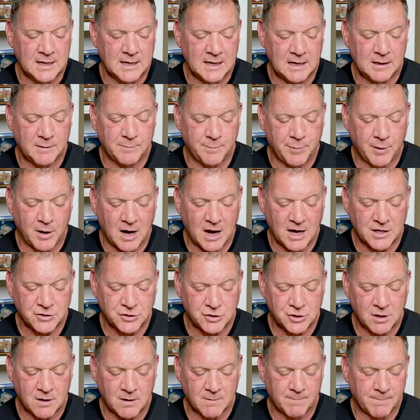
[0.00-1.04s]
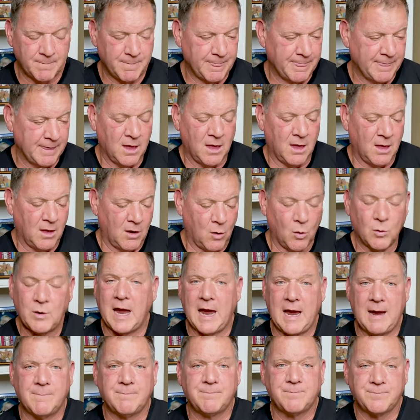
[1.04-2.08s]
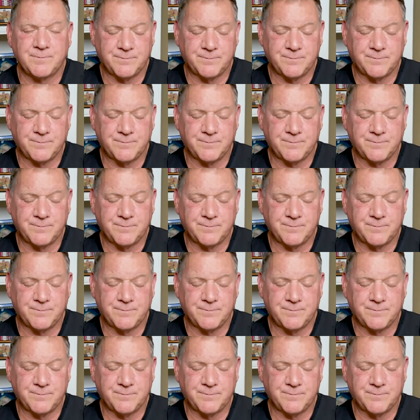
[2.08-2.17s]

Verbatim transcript: in posture? Okay.